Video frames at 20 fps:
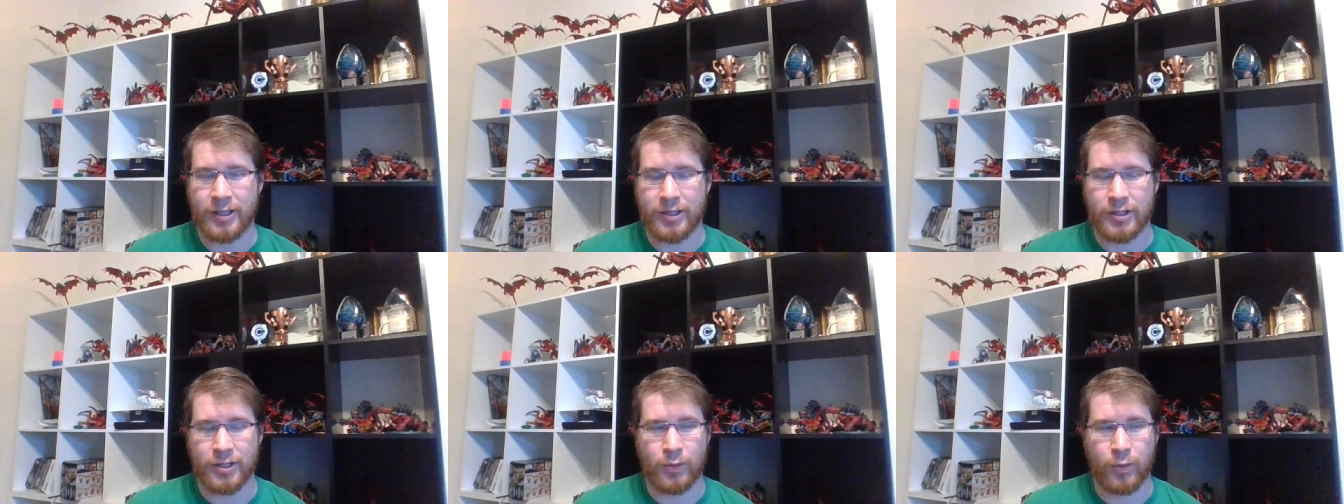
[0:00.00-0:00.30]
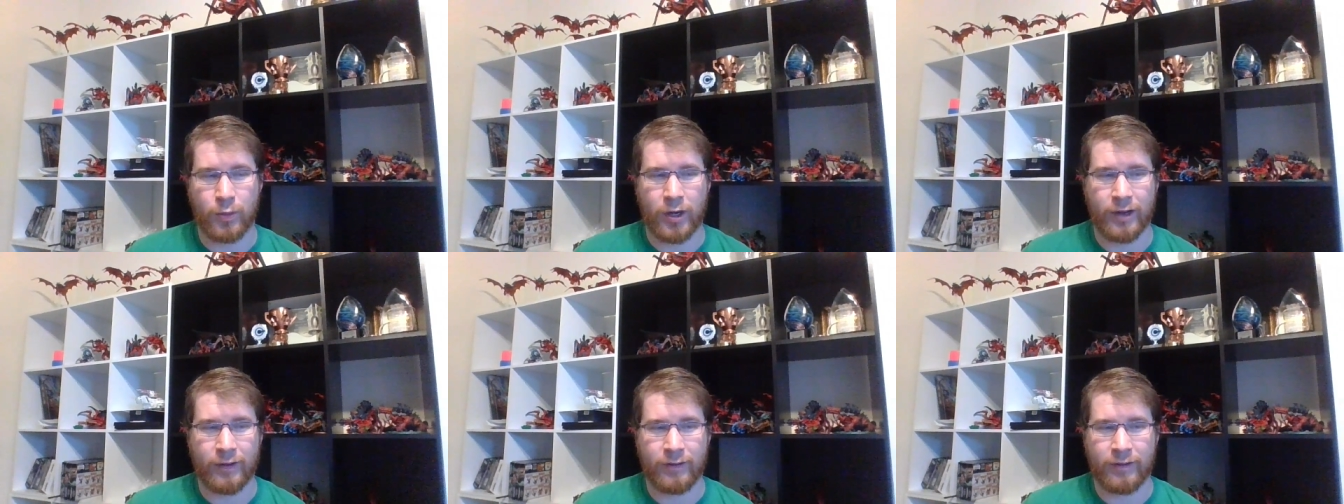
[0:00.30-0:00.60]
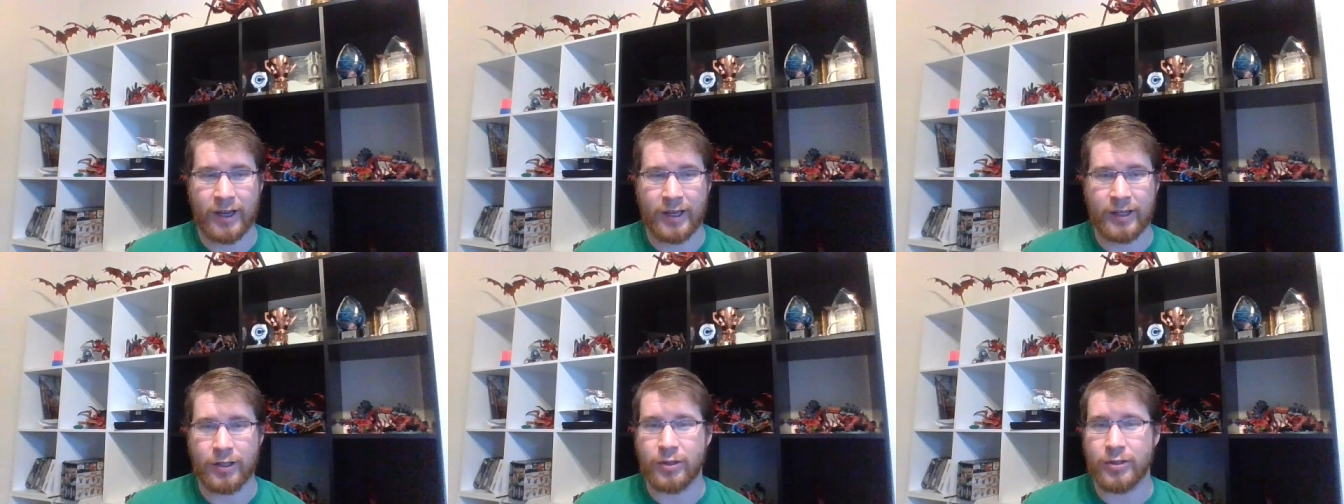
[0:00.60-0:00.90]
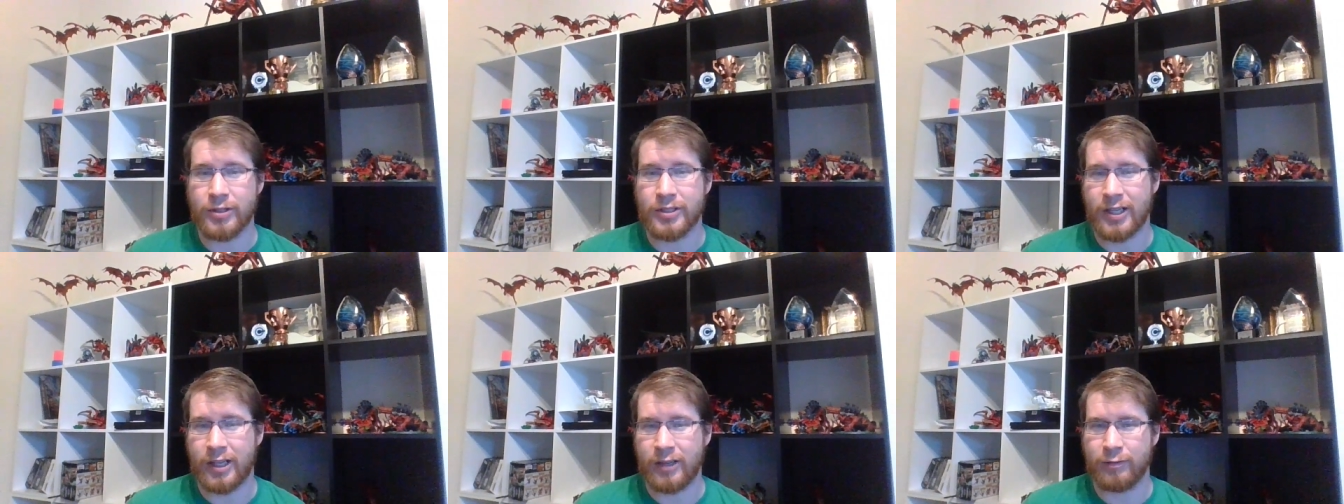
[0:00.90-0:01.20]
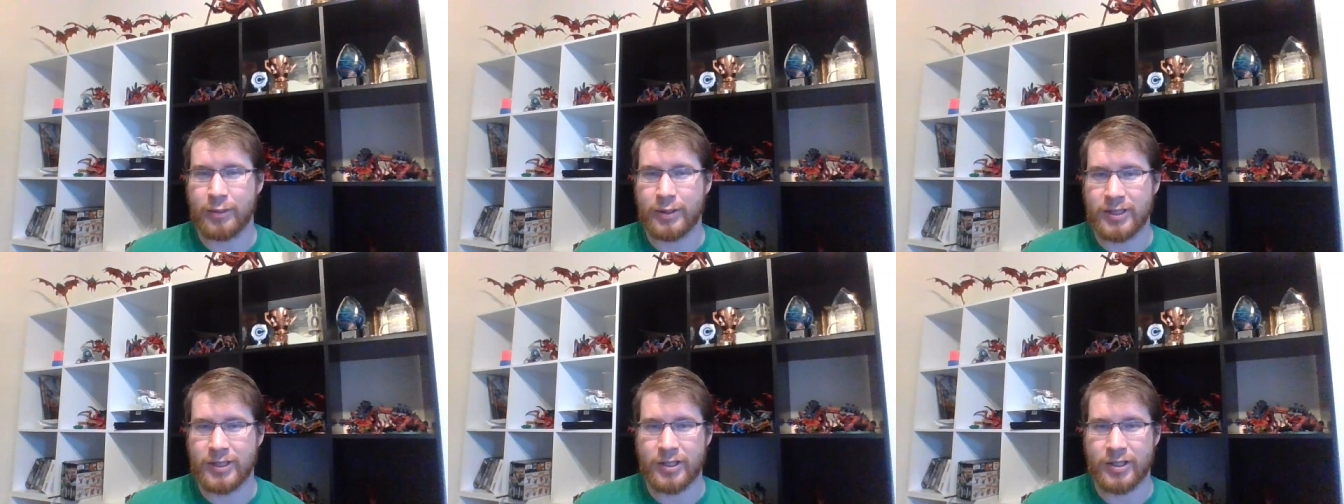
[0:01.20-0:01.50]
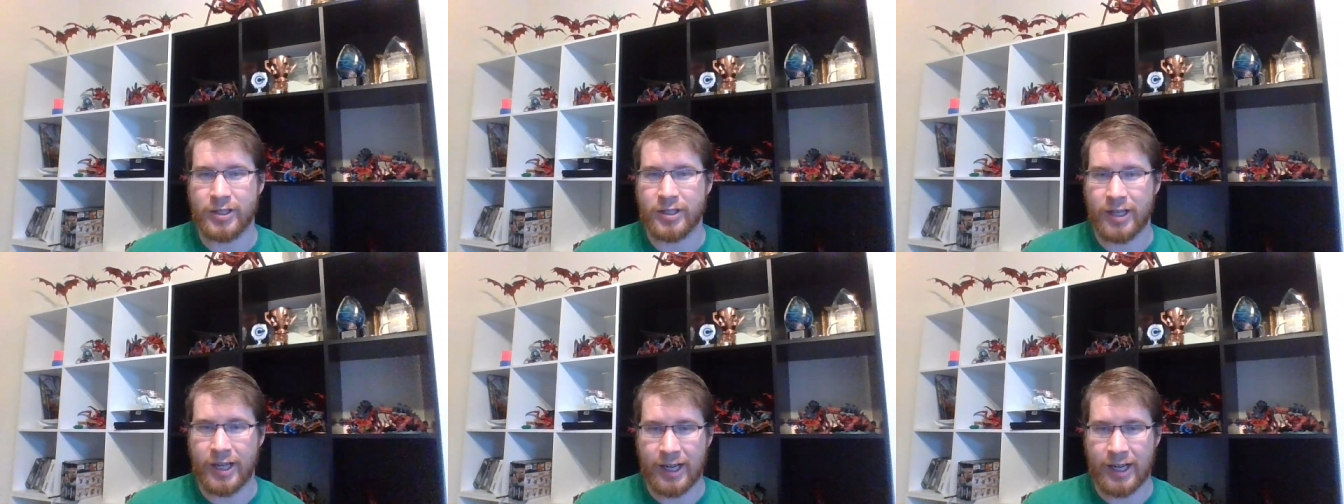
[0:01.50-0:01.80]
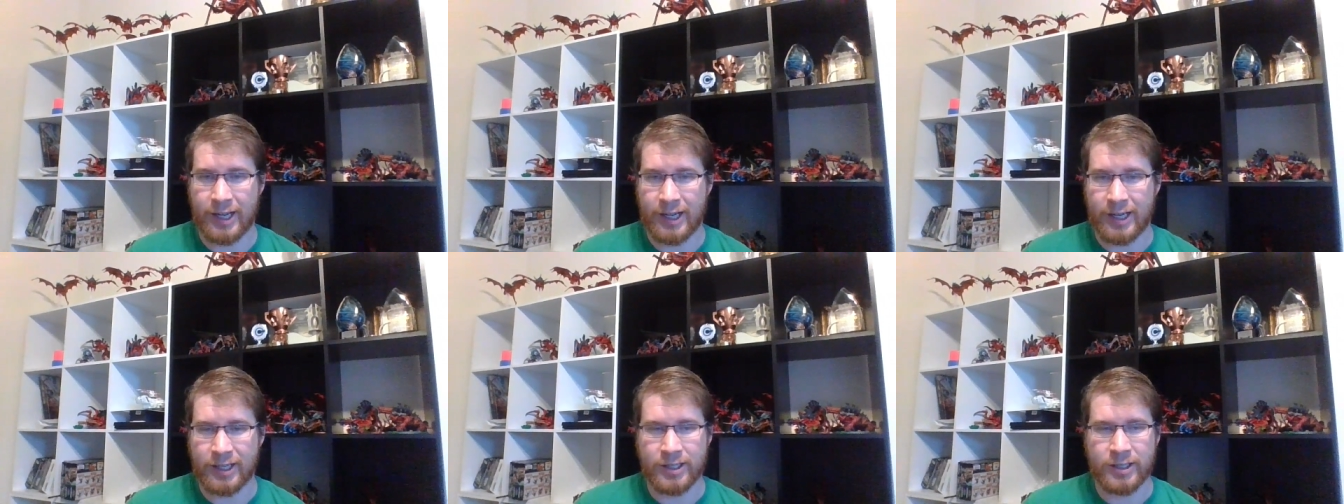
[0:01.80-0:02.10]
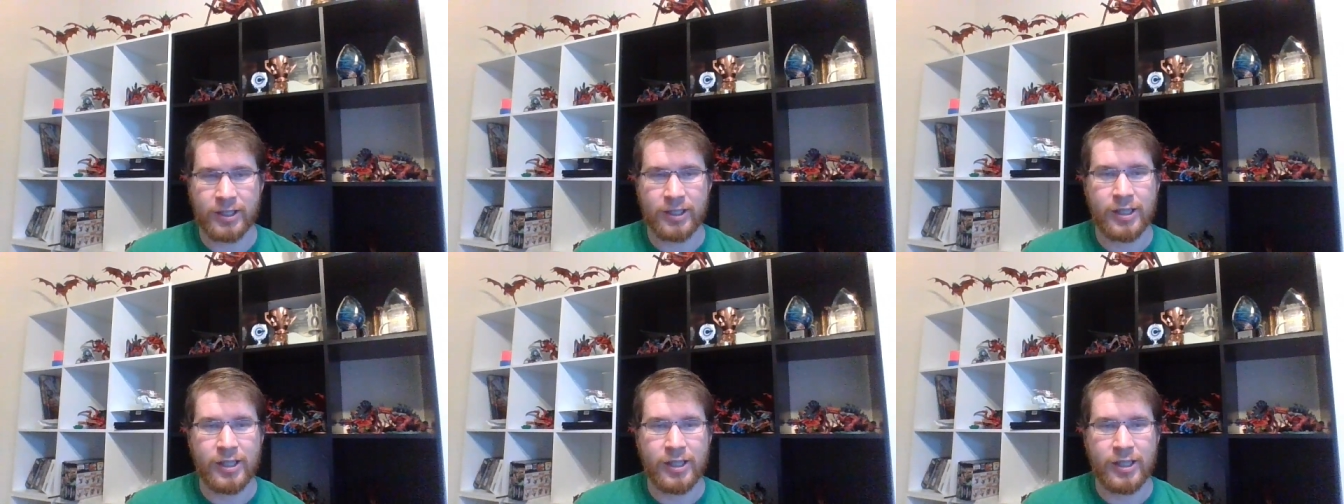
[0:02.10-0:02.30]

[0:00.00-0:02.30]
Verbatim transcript: just want to find your safe position to hide.